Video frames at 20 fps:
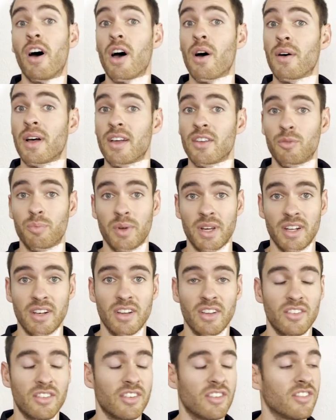has
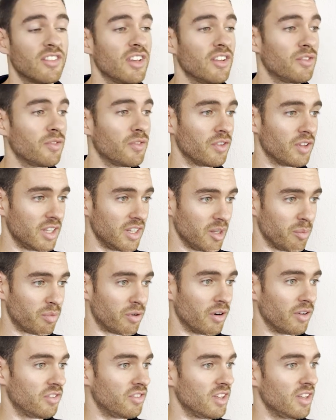been successfully
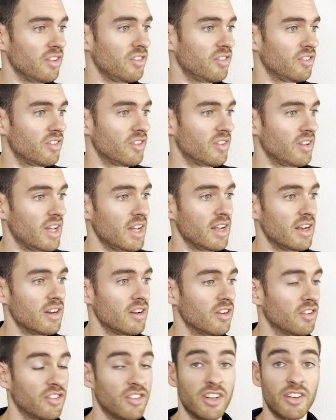processed
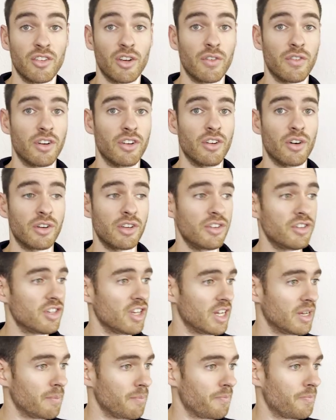and sent over to
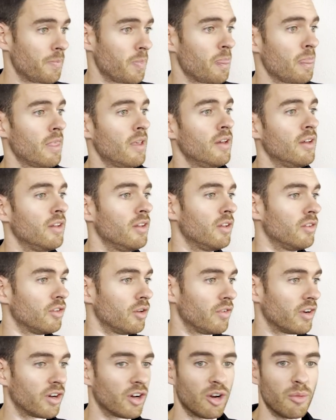DocuShare. So
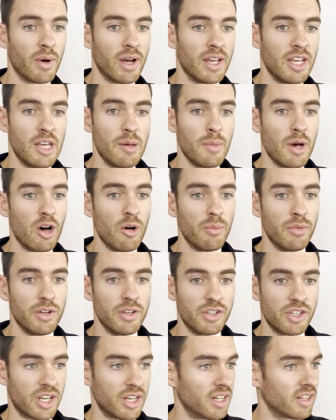if I go to my email
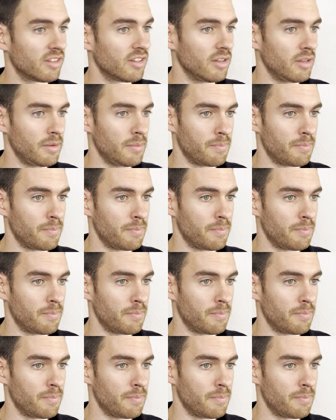merge connector,